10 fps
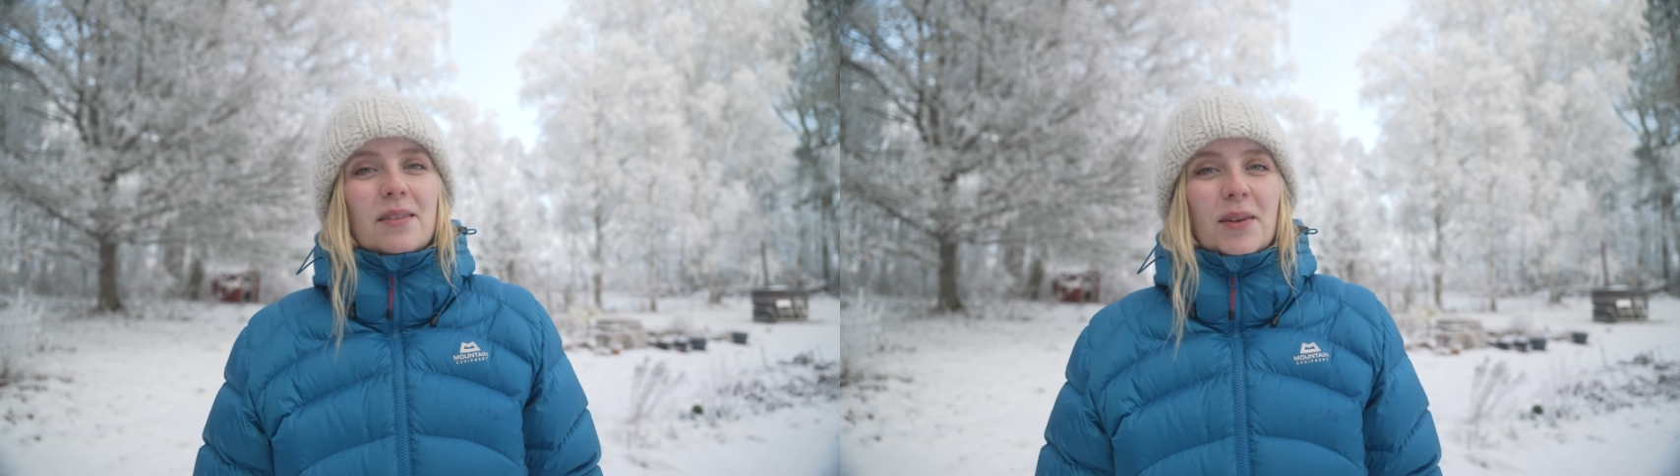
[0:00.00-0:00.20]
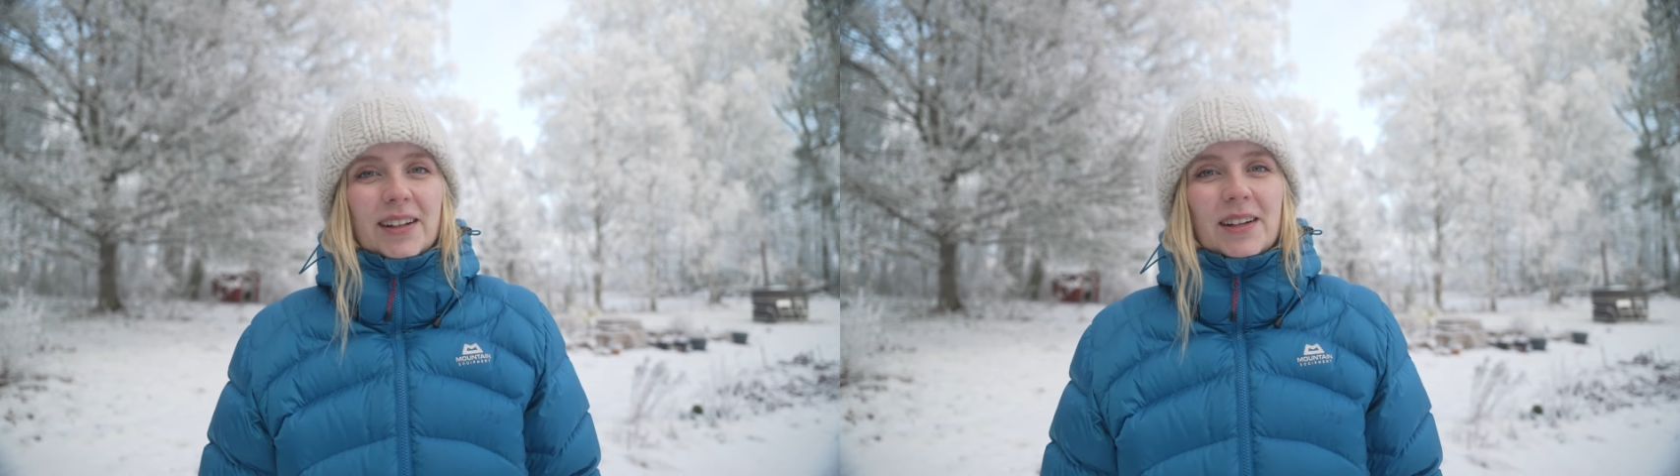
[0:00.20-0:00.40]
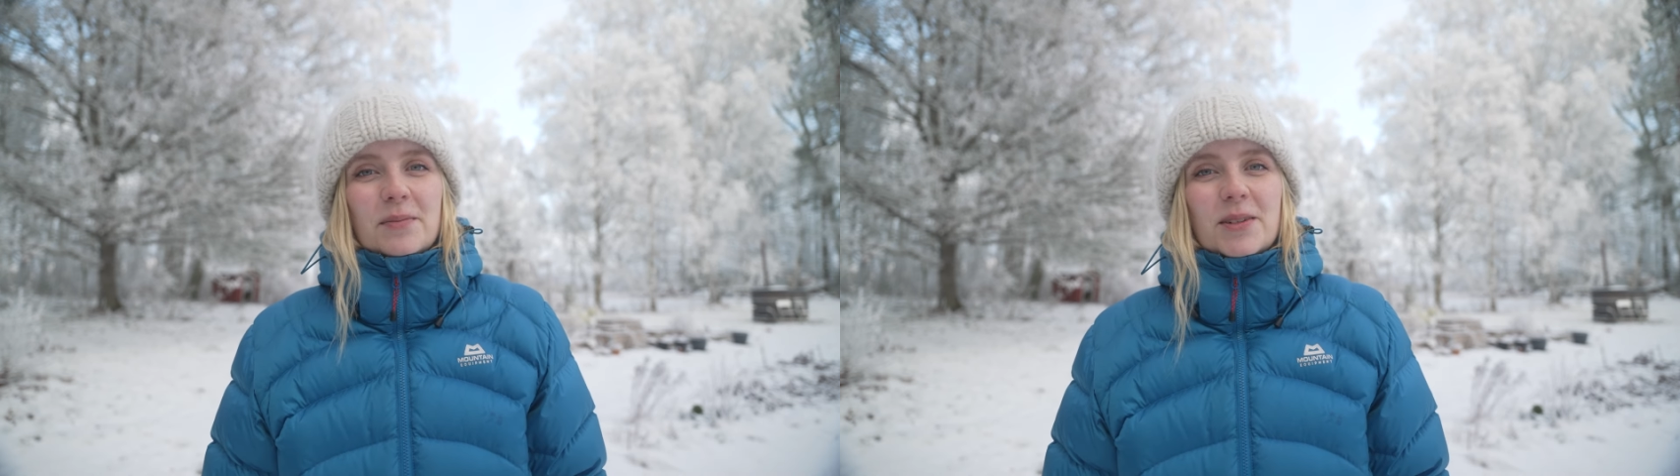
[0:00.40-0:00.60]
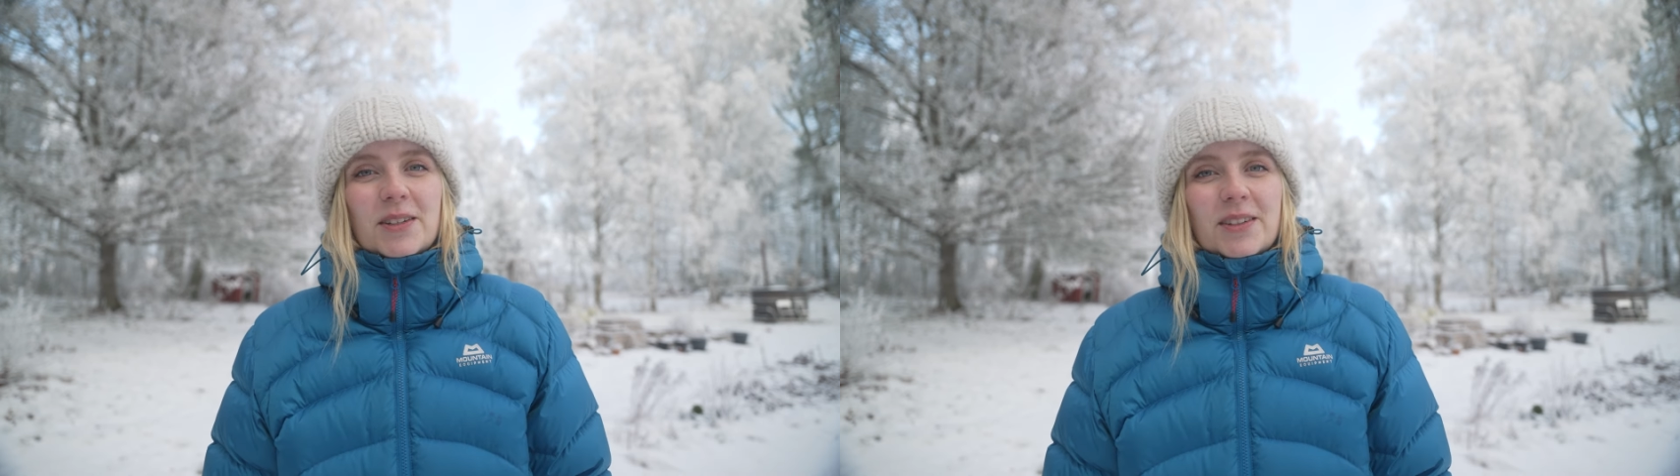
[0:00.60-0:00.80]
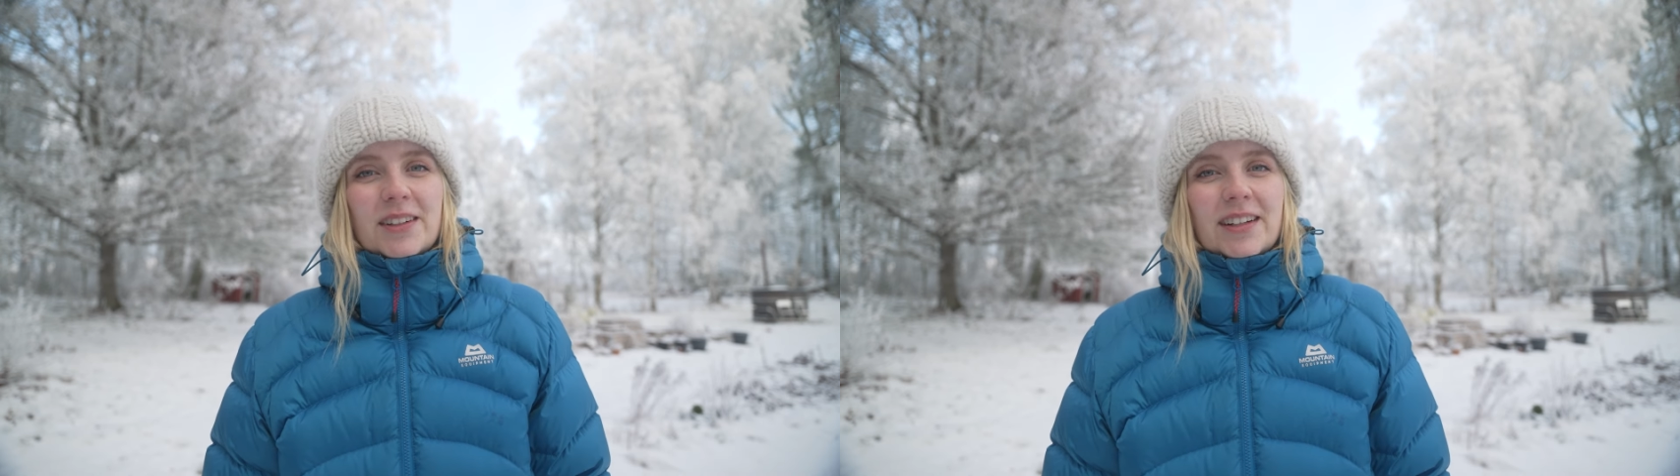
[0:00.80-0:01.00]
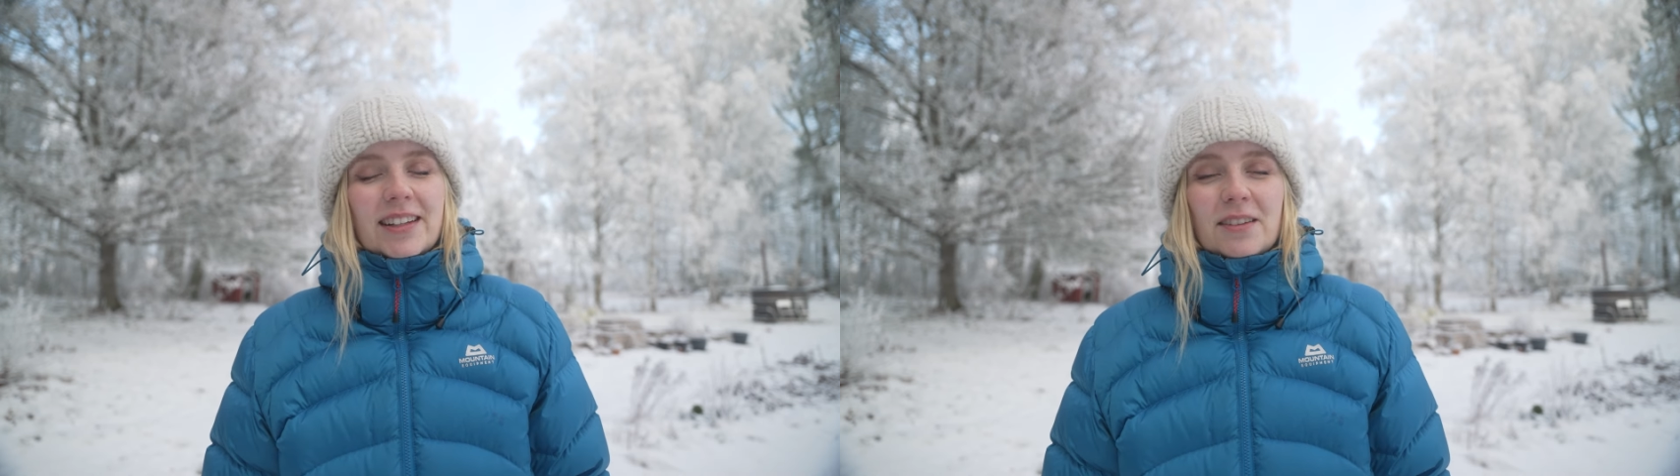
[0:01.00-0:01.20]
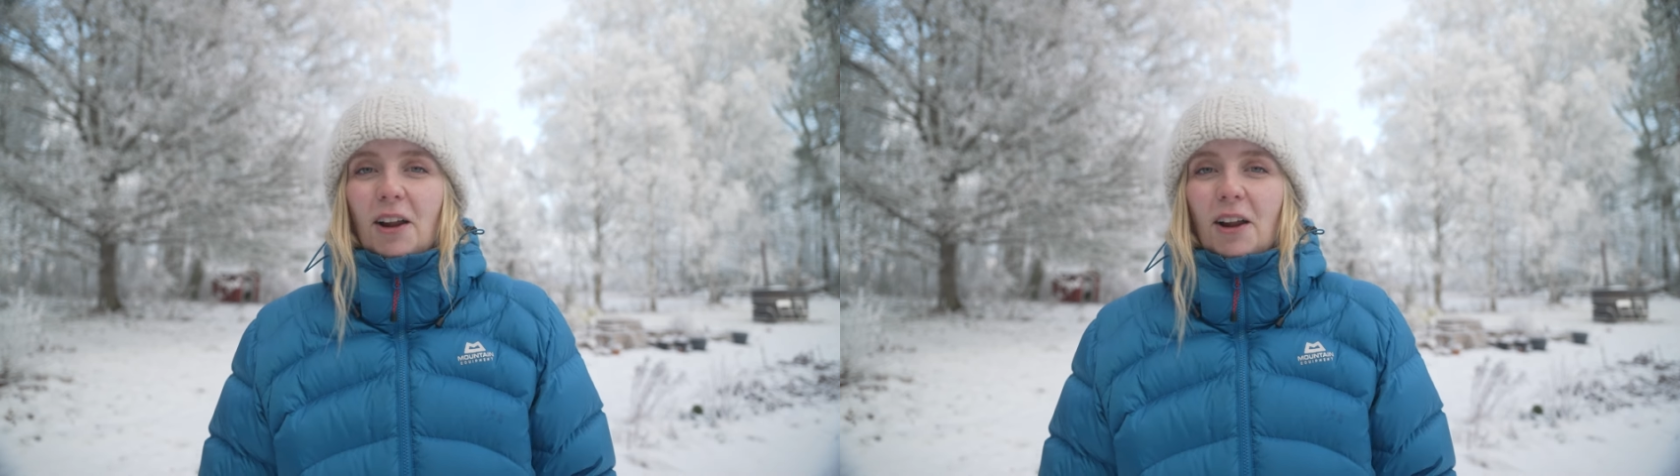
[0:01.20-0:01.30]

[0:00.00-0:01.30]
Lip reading: and welcome to the